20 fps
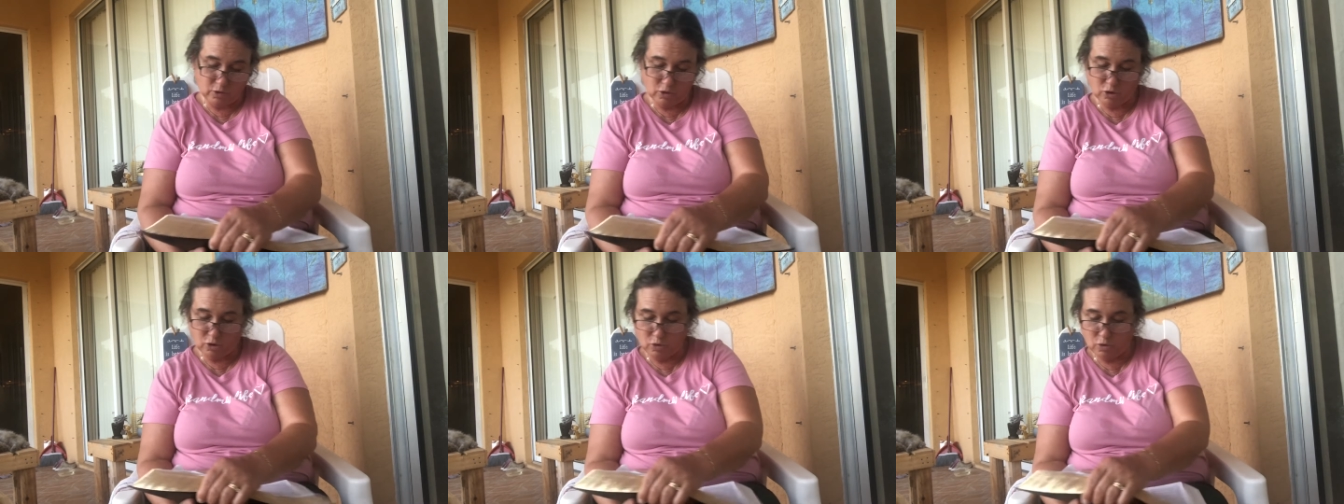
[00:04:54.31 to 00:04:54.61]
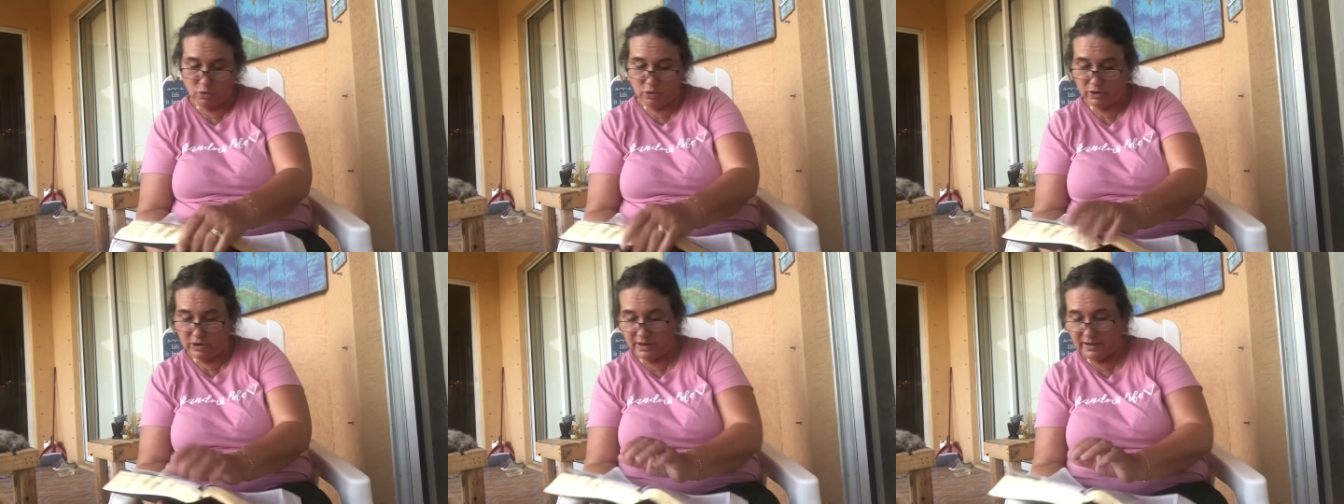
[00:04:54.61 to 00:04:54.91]

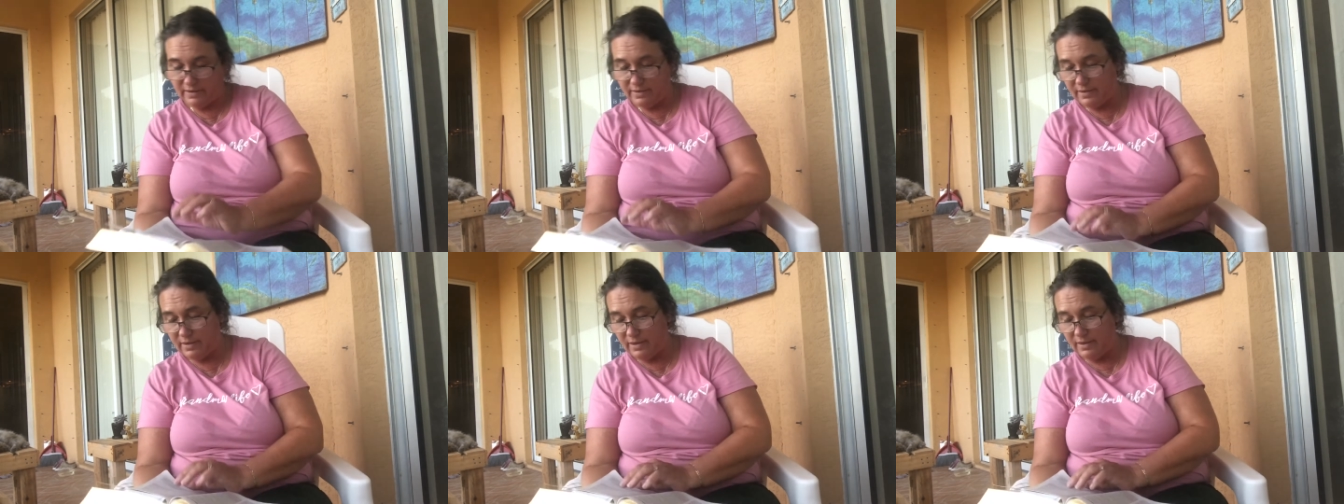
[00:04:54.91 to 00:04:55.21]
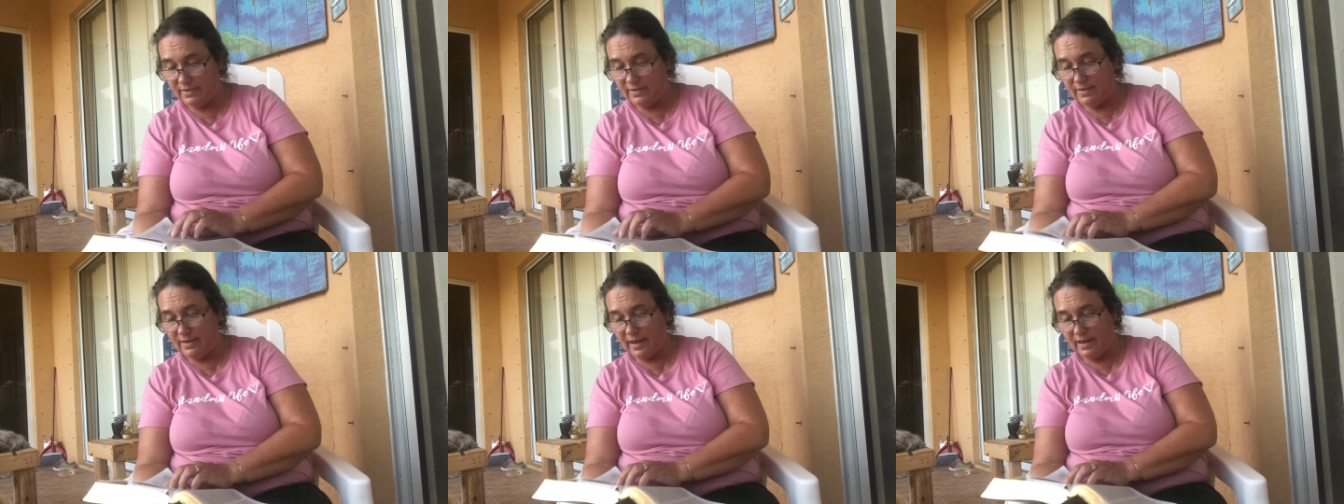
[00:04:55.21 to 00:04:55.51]
according to the
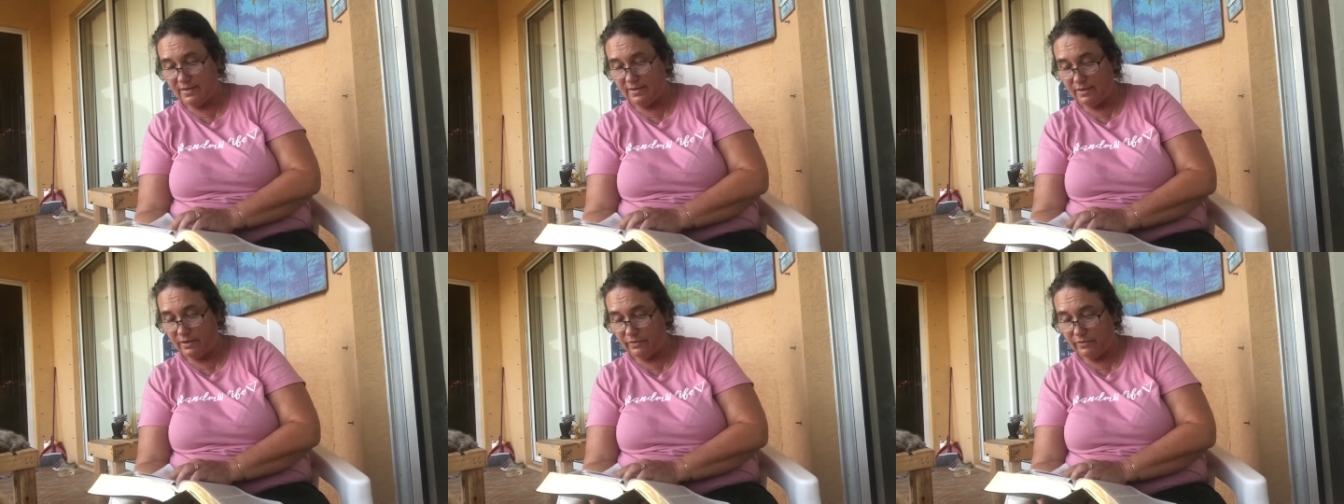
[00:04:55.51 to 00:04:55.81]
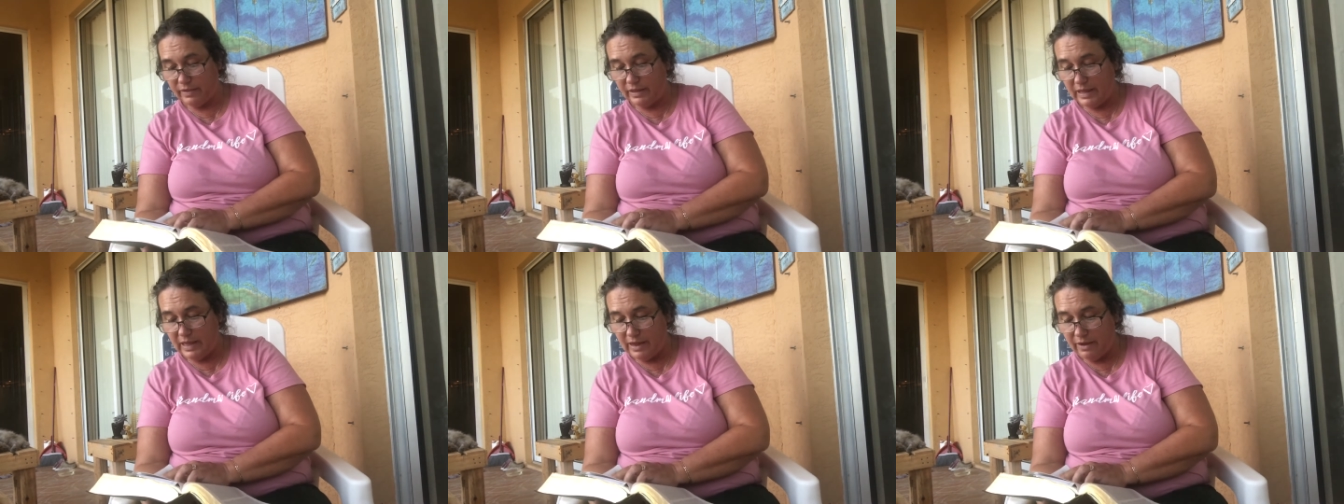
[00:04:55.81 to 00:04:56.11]
sons of
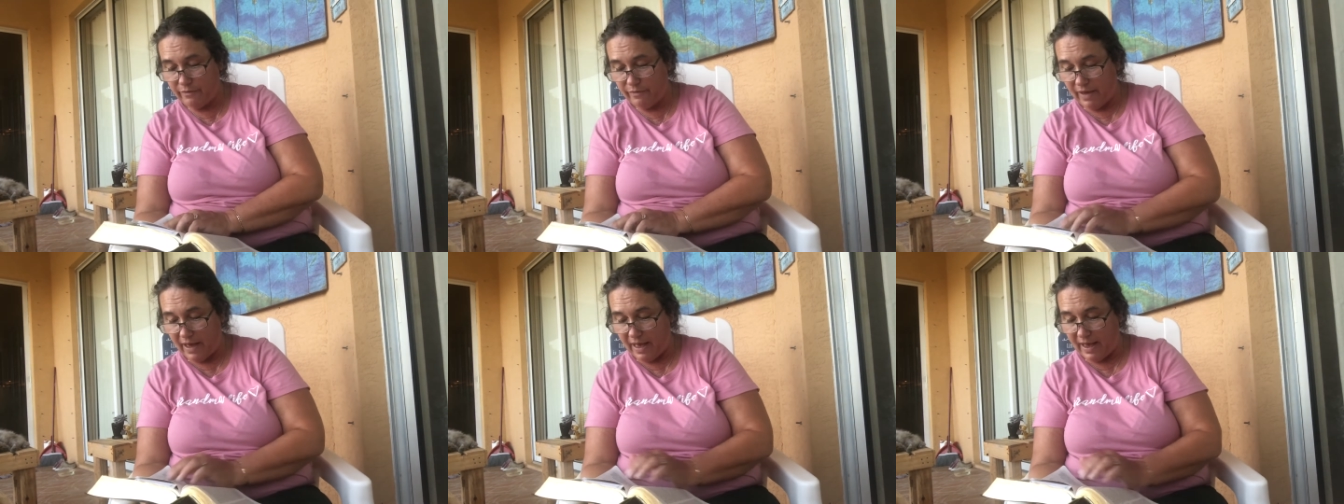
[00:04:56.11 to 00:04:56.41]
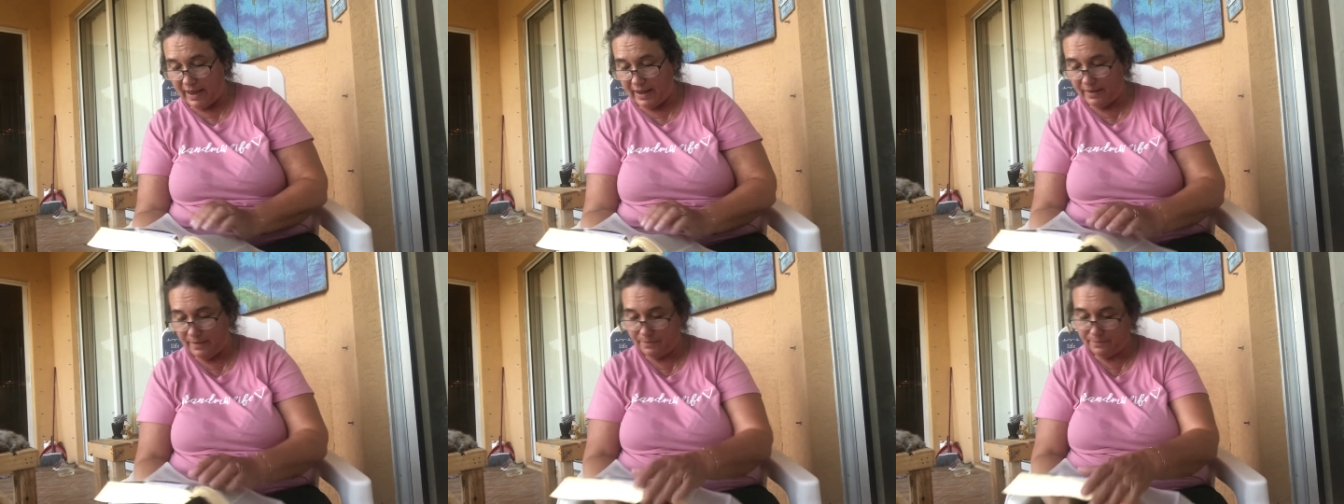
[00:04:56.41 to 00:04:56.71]
Levi.